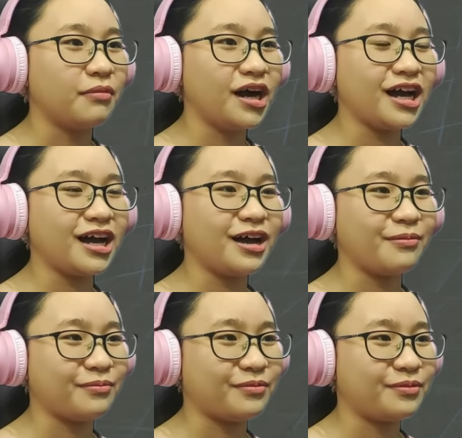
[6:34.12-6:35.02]

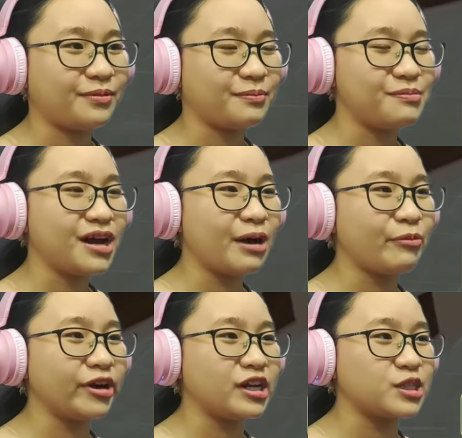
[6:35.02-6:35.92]
Mom!
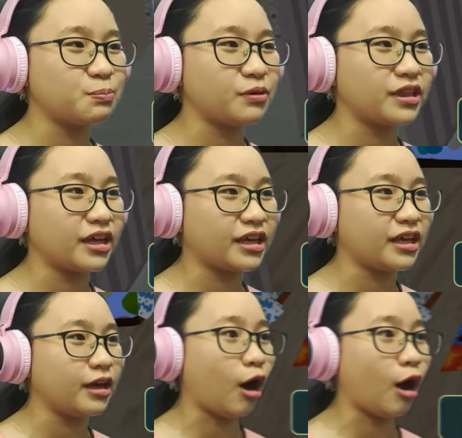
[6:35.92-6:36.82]
Mom, where did you put the
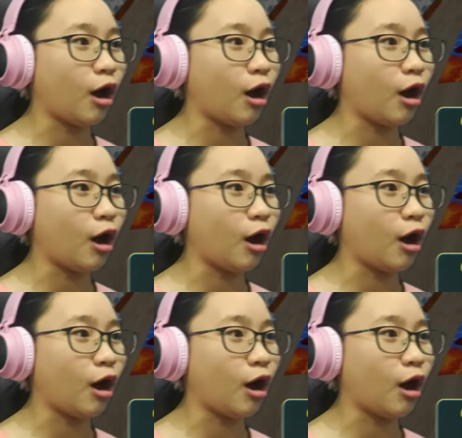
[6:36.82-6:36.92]
key?